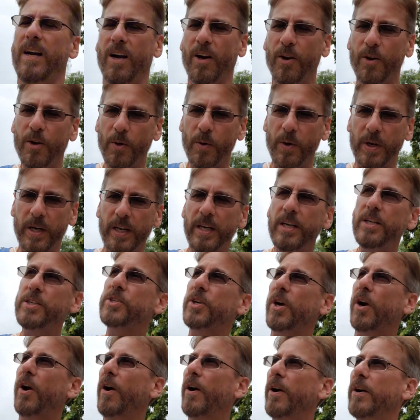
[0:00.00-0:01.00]
although it
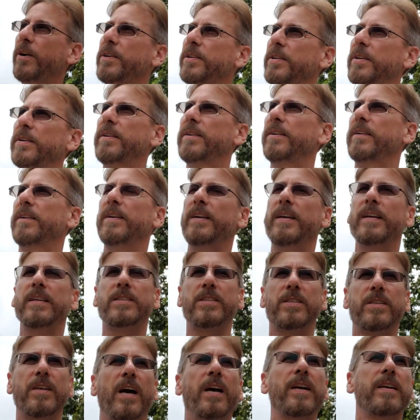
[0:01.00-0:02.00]
is art,
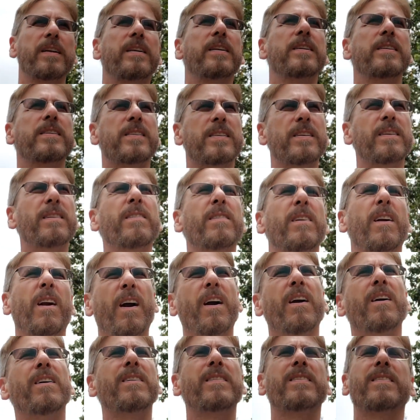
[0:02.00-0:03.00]
it's not considered
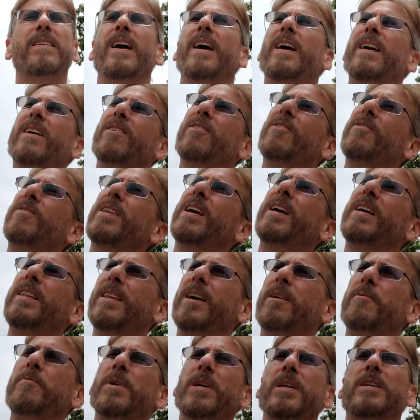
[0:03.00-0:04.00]
art. I don't know if
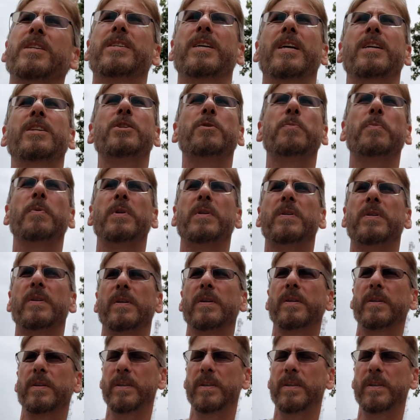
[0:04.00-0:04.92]
that makes sense, but